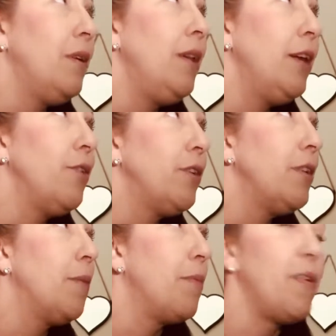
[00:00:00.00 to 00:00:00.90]
Hello, he can
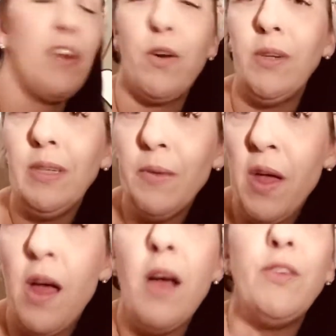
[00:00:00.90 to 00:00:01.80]
come on my video.
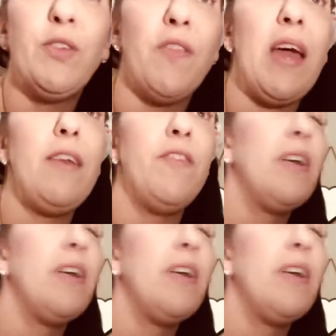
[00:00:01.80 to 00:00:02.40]
So then the